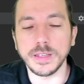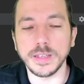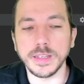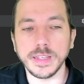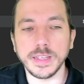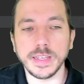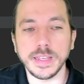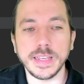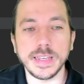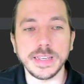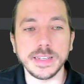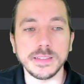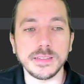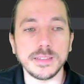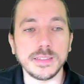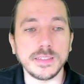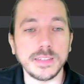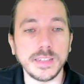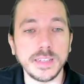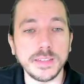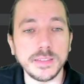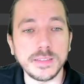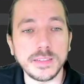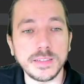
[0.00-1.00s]
And
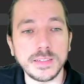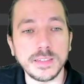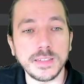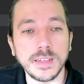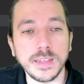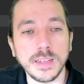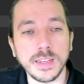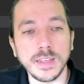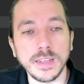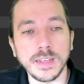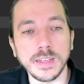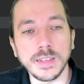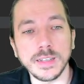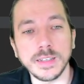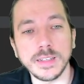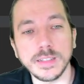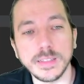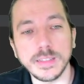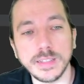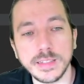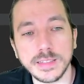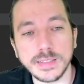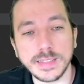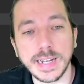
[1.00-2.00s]
since the
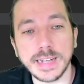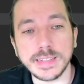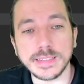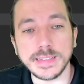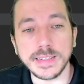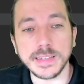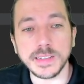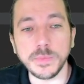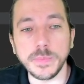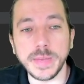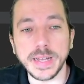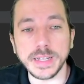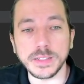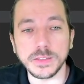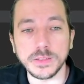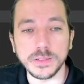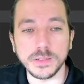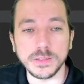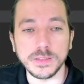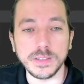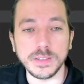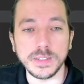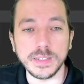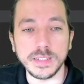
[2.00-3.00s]
static method
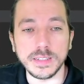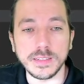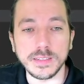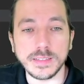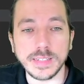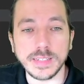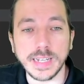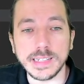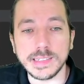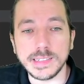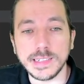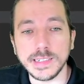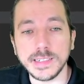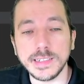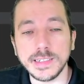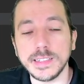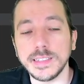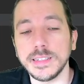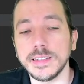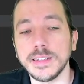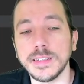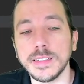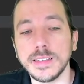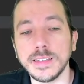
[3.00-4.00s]
is static,
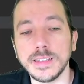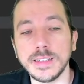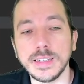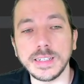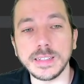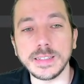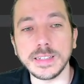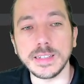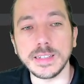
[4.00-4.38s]
it doesn't